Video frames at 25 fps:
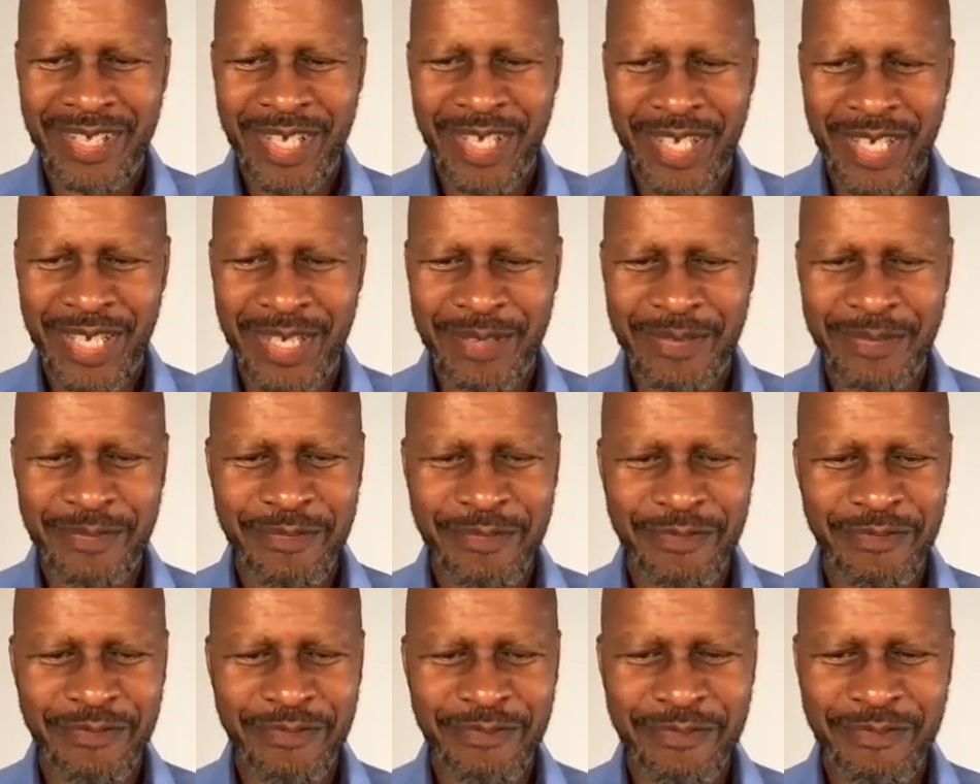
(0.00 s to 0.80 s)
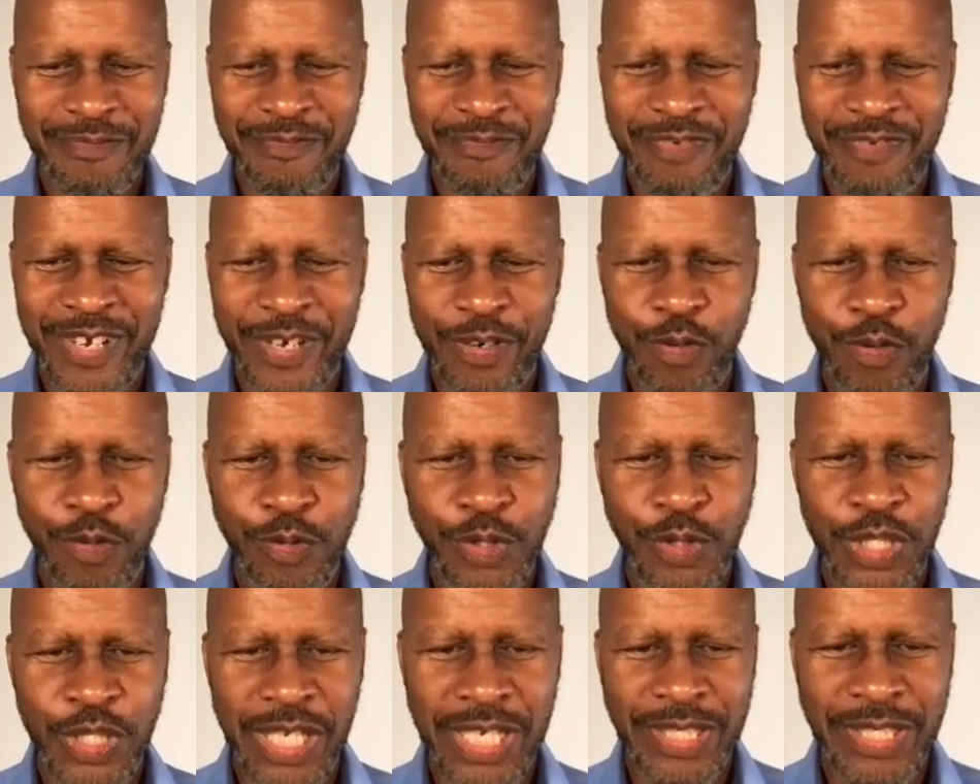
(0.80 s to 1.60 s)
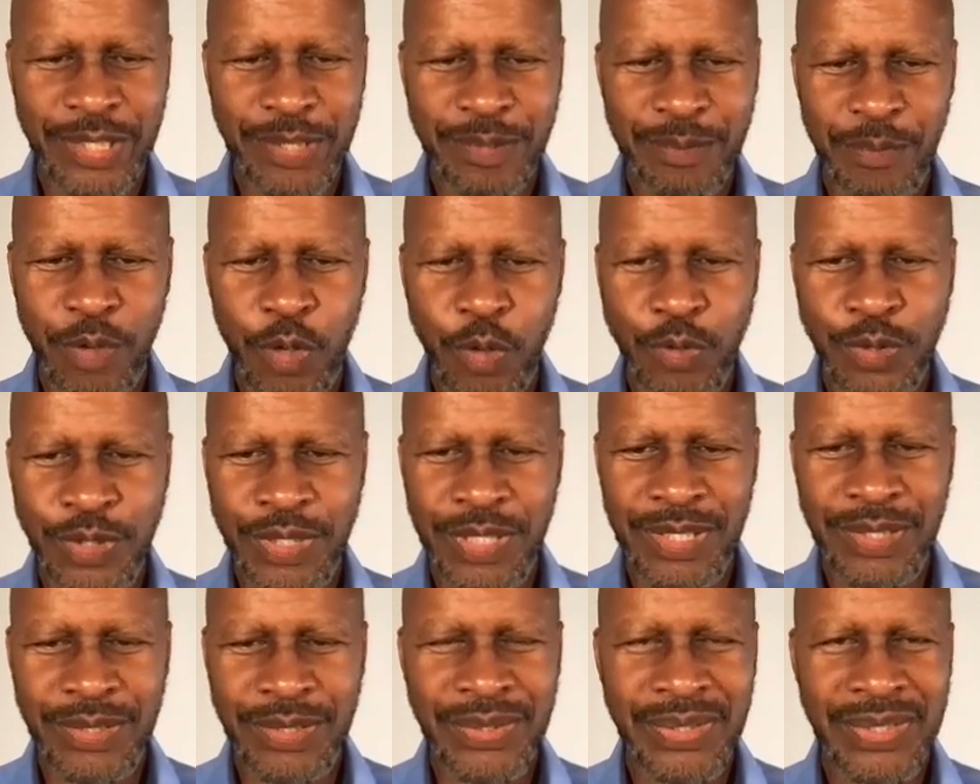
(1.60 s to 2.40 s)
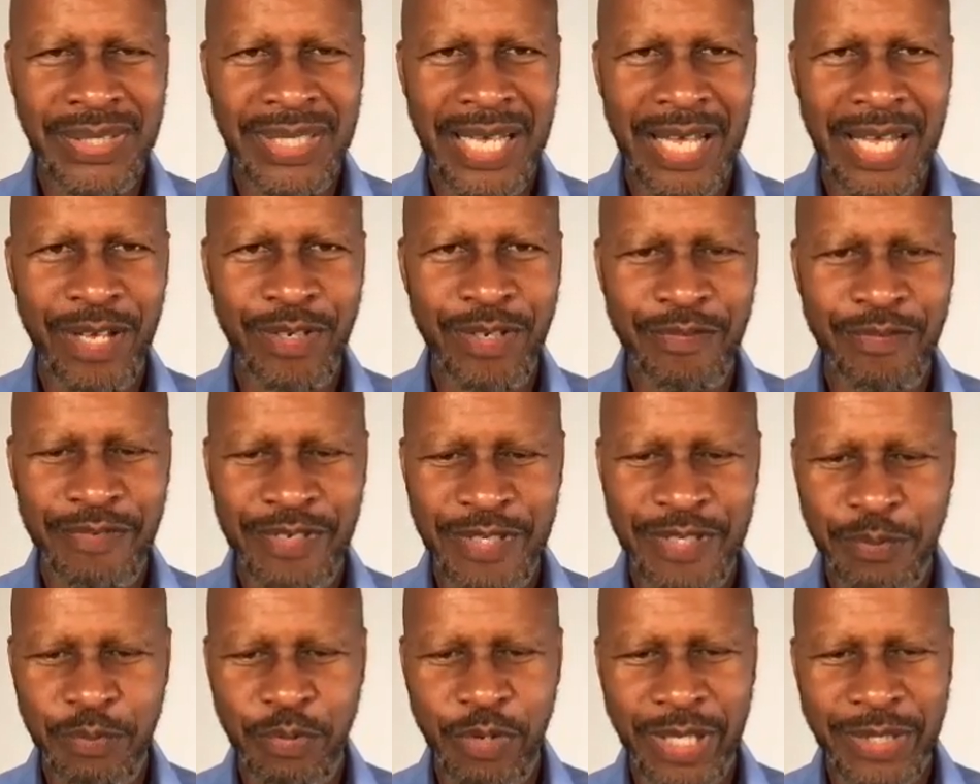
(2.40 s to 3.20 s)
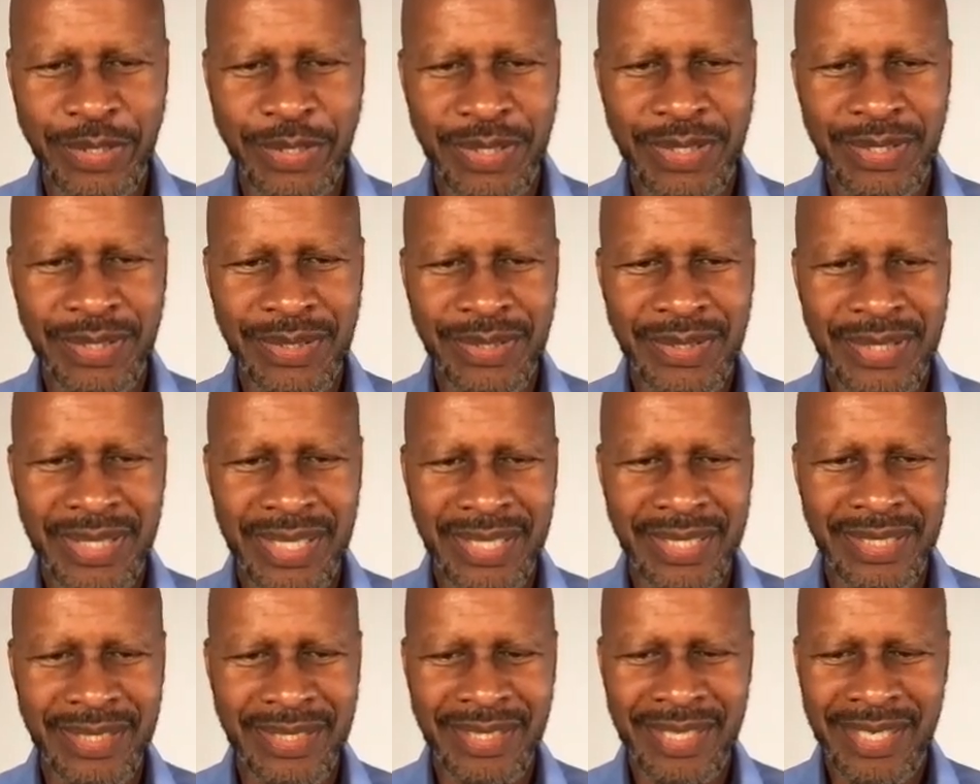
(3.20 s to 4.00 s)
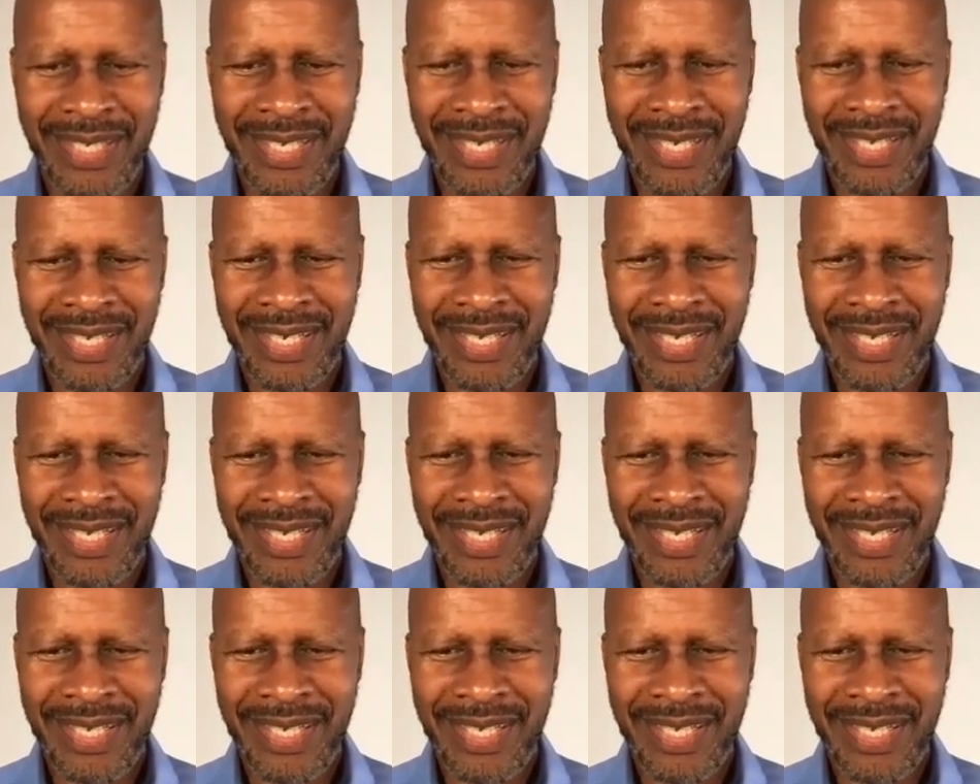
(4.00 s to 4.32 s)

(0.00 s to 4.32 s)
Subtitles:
Pharaoh chased Moses out of his presence, and